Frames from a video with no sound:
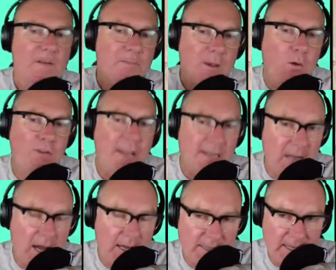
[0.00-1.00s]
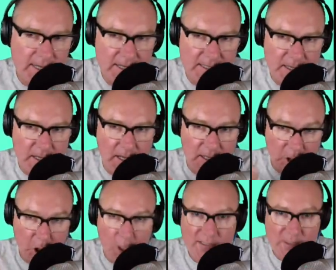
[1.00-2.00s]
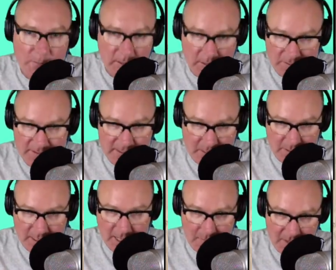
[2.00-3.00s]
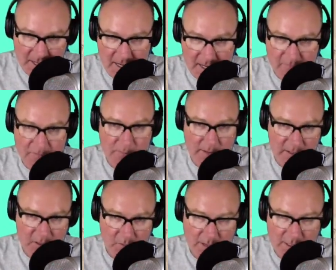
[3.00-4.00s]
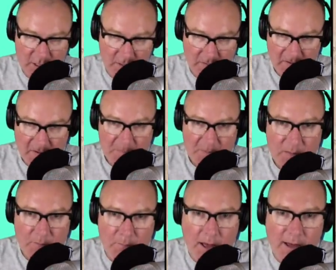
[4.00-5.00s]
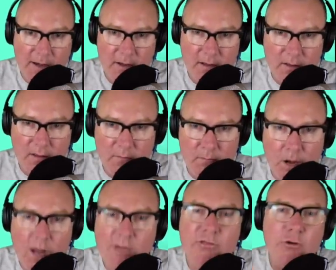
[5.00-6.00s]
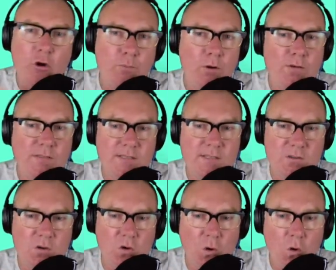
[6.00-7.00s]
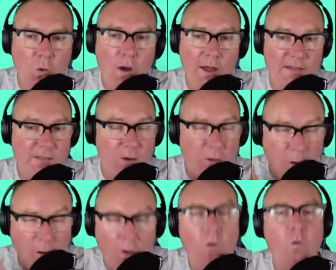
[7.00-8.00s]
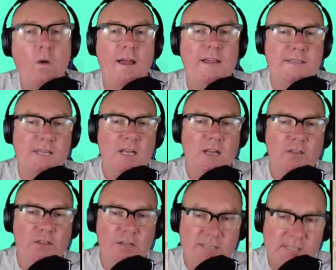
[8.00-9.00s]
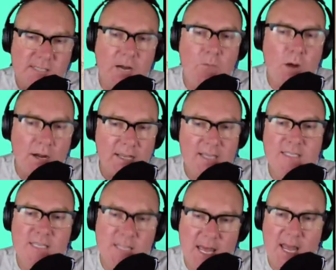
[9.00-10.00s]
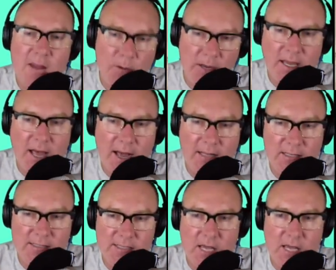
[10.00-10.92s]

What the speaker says: Now, what that does is it alerts them that there is someone coming in from that direction. But my thought process is always that someone is there regardless.